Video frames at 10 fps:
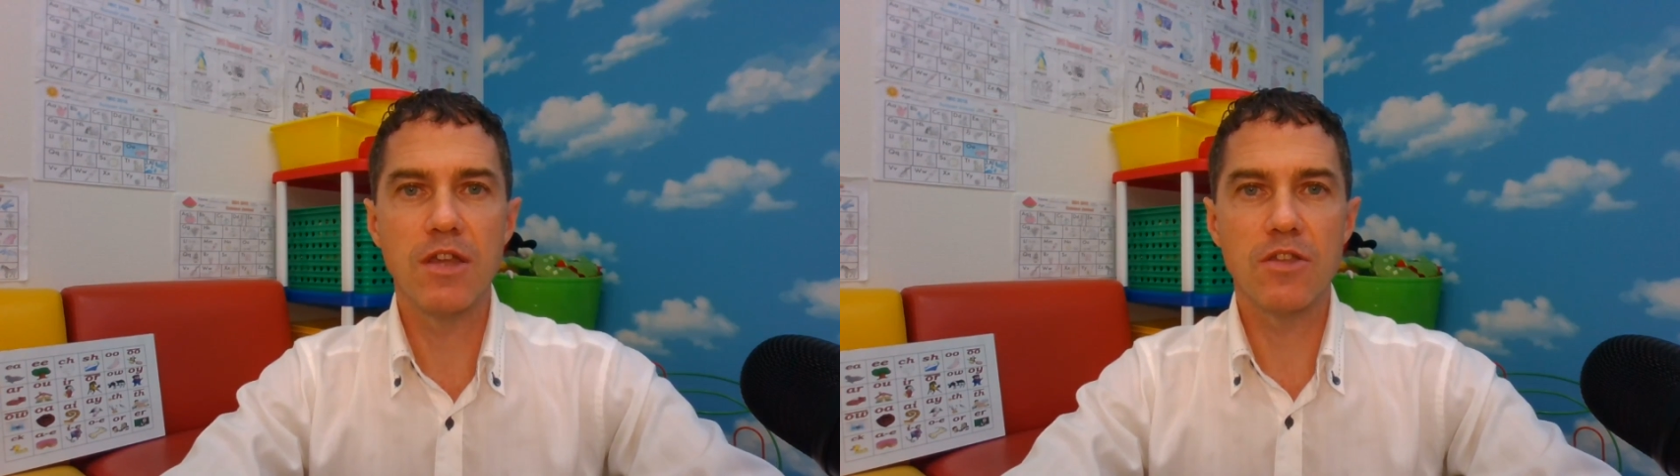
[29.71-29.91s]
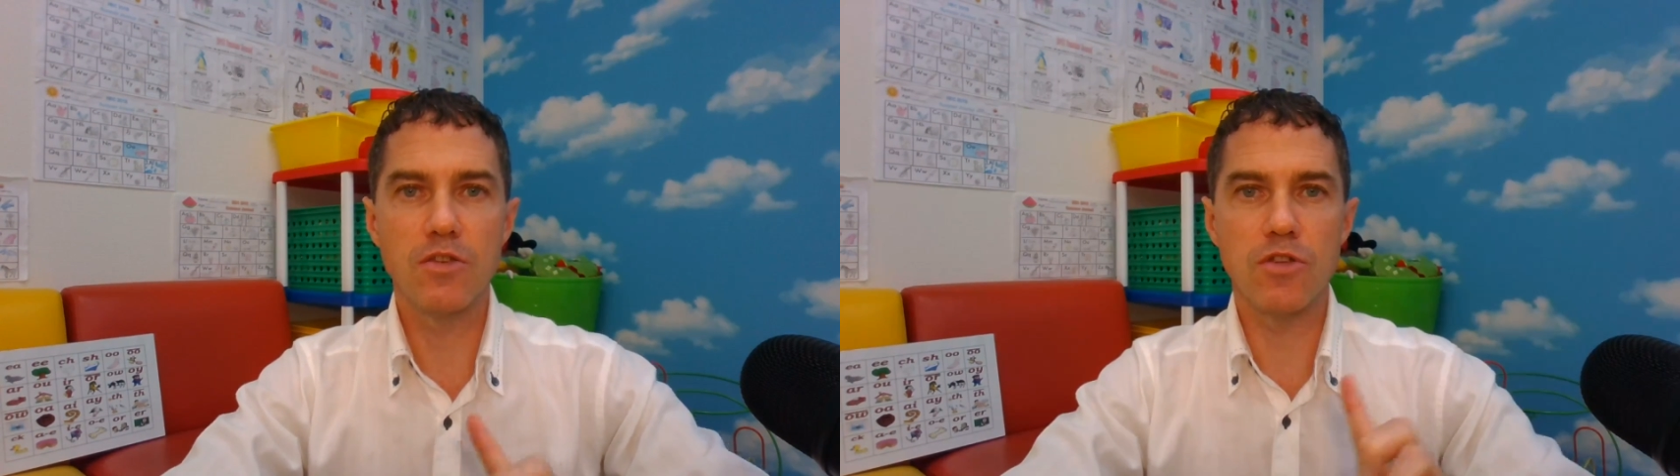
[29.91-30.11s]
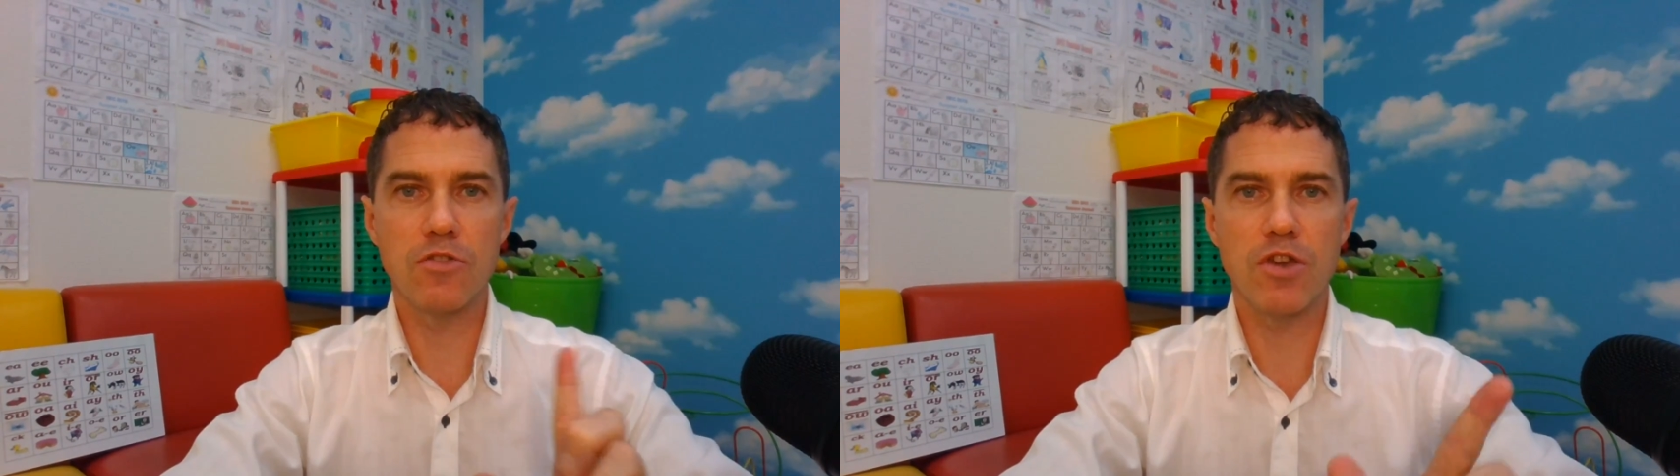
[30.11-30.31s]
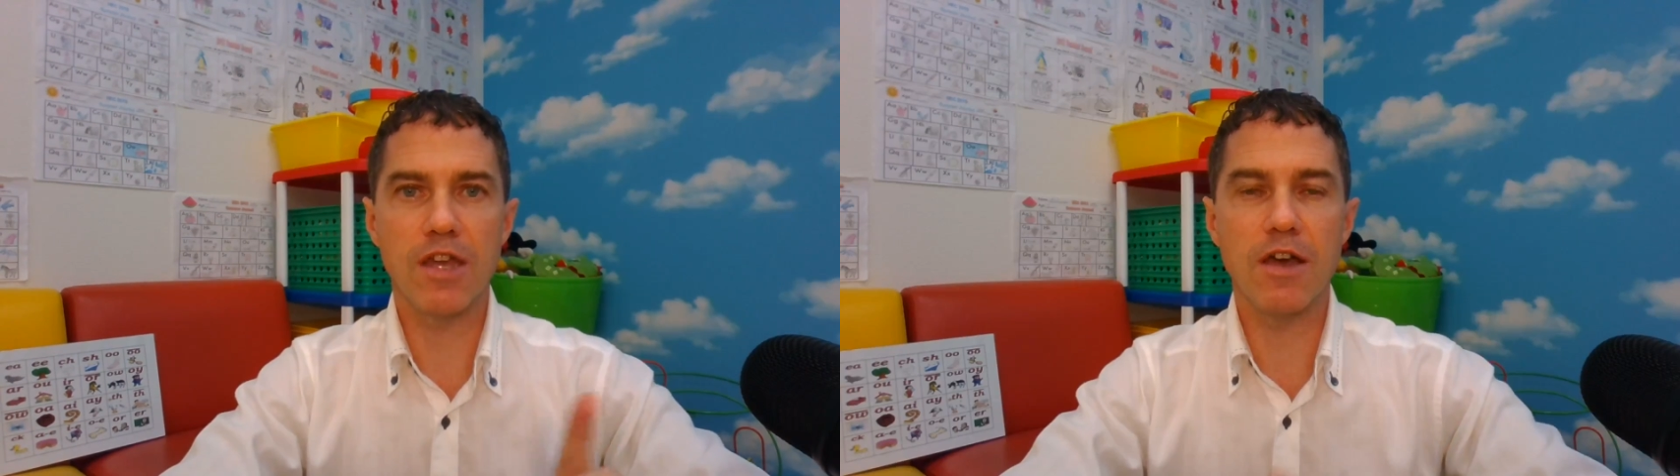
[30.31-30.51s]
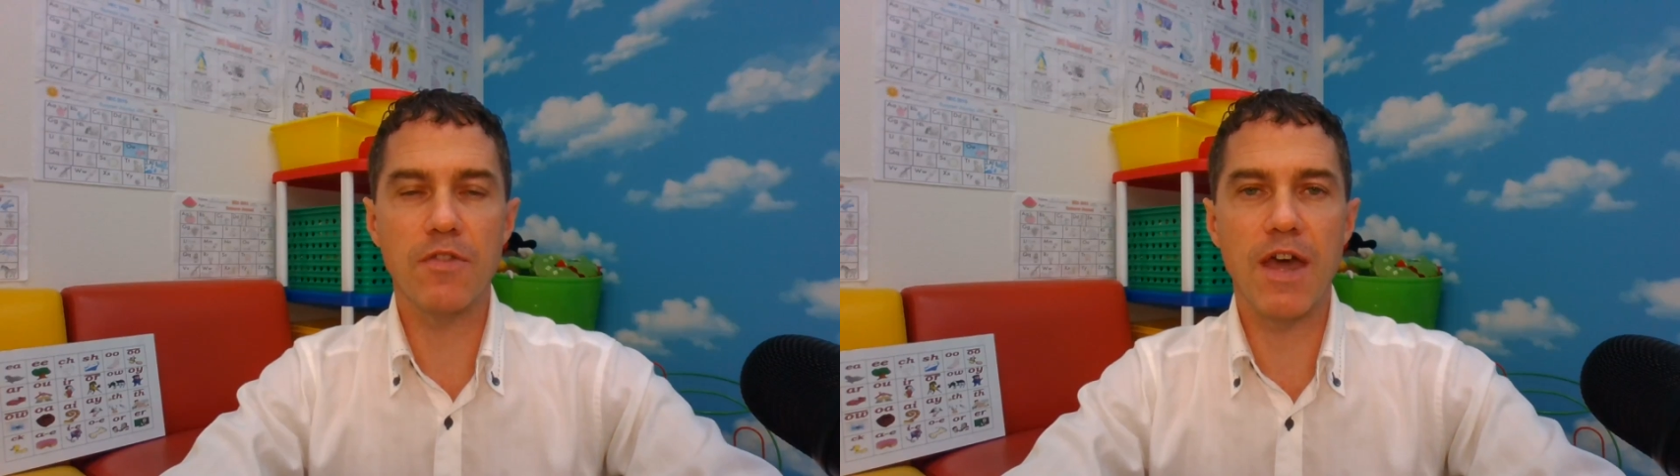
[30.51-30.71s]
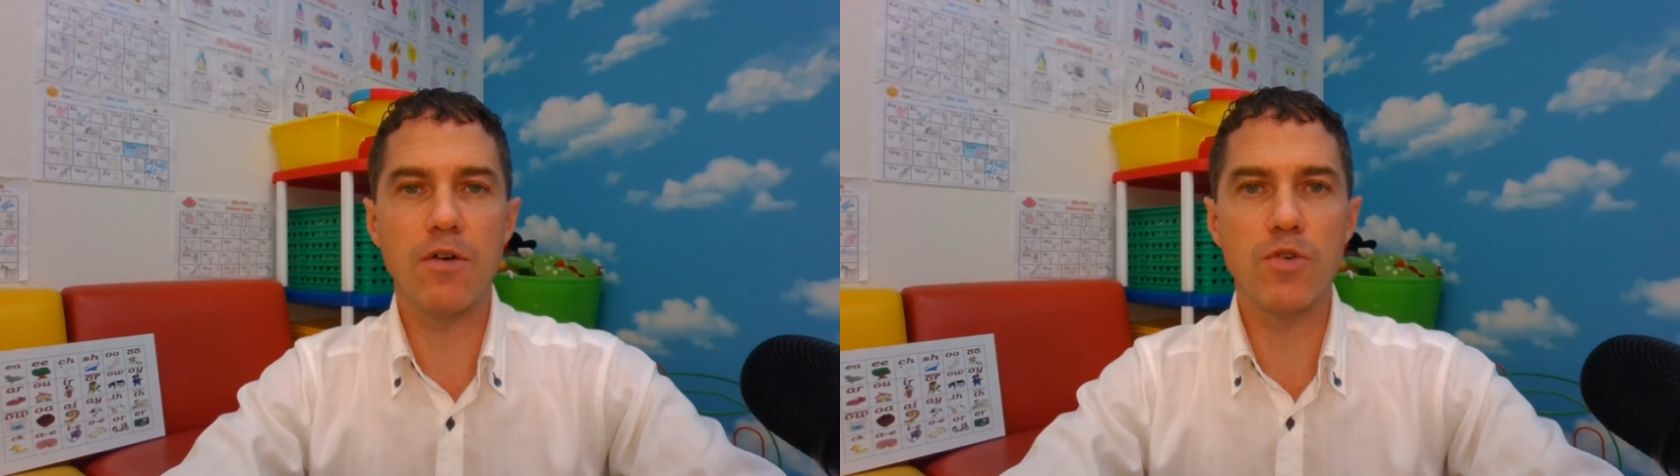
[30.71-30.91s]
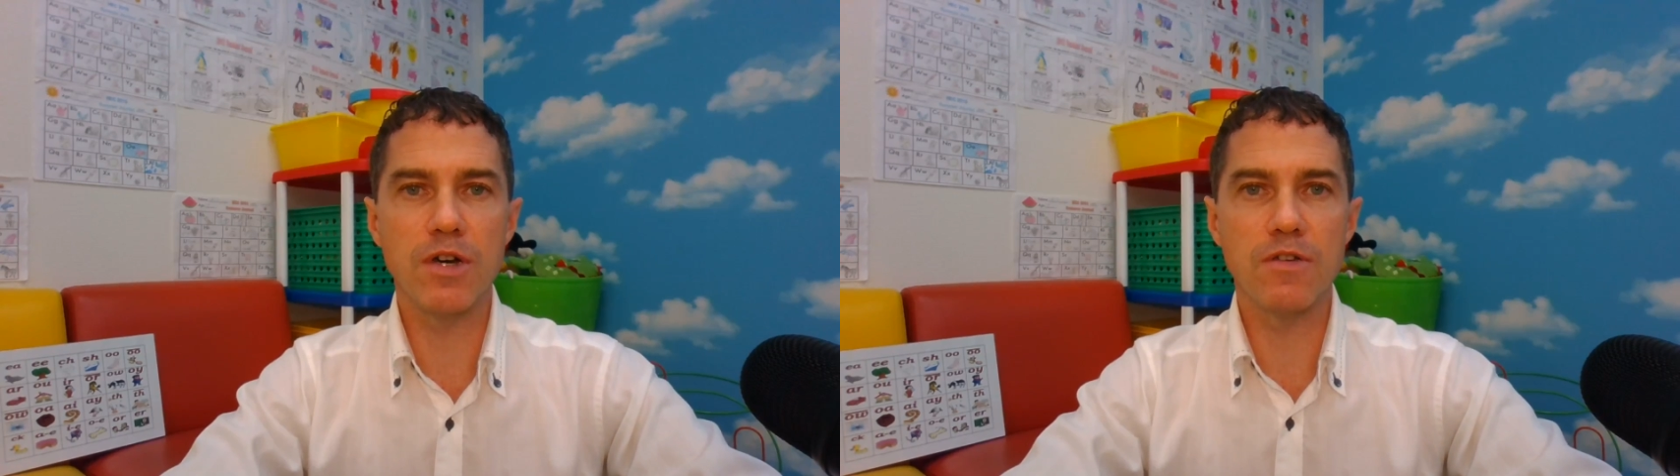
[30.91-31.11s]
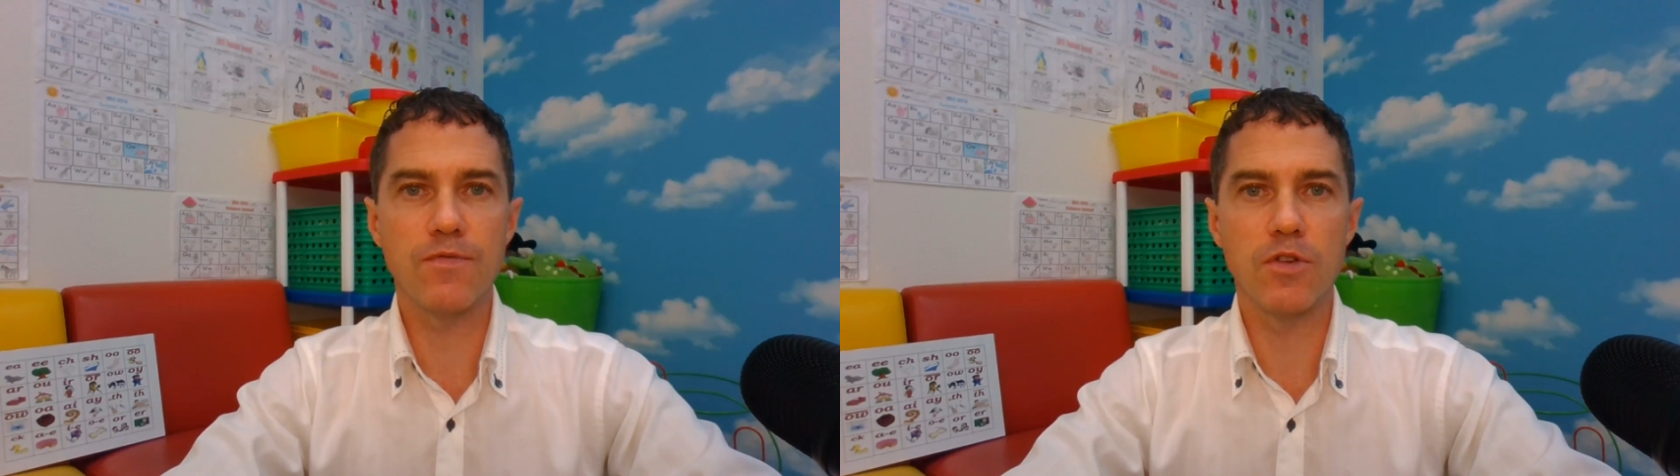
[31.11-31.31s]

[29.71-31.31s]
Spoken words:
so you can check out that one